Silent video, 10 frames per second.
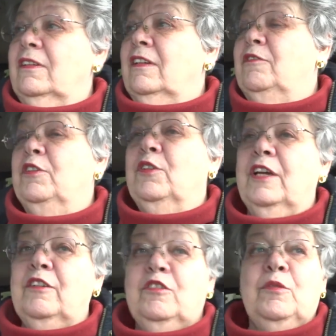if you're
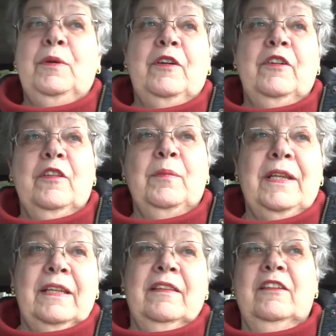going to borrow the
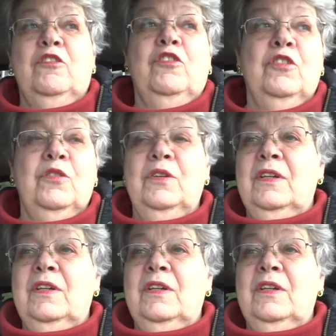money, that you